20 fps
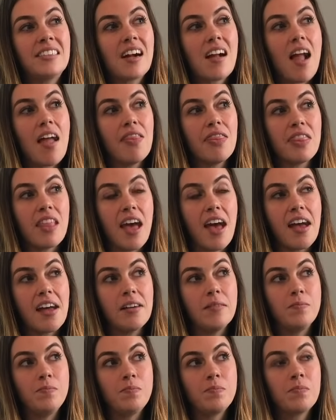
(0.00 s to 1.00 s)
And
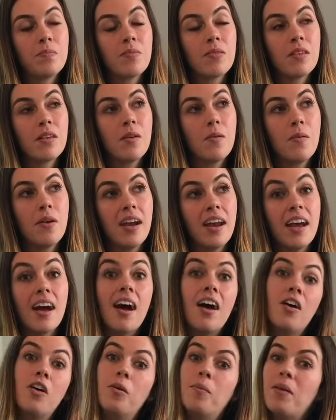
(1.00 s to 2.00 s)
then when I got
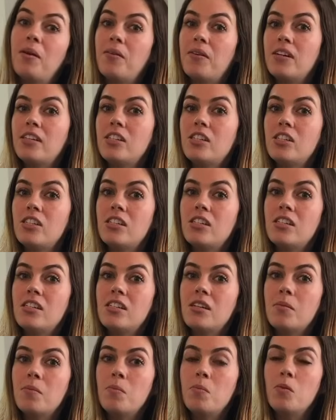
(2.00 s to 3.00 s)
home, I watched
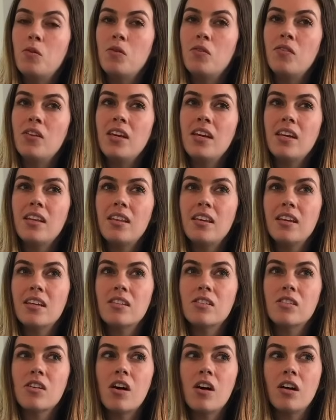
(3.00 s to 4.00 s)
a movie. I think
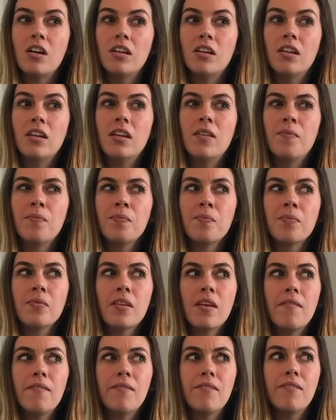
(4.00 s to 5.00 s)
it's called
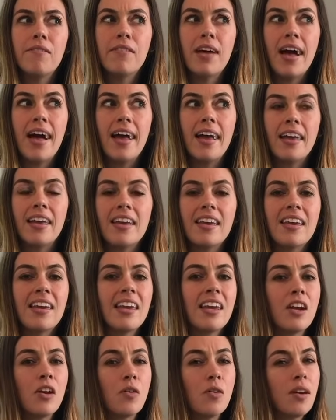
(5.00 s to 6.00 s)

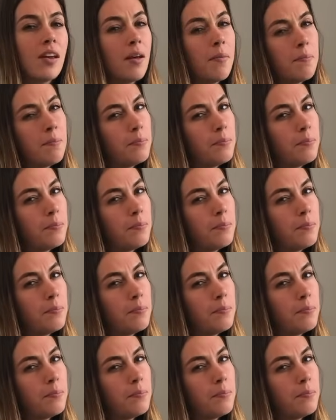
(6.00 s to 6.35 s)
Vicarium.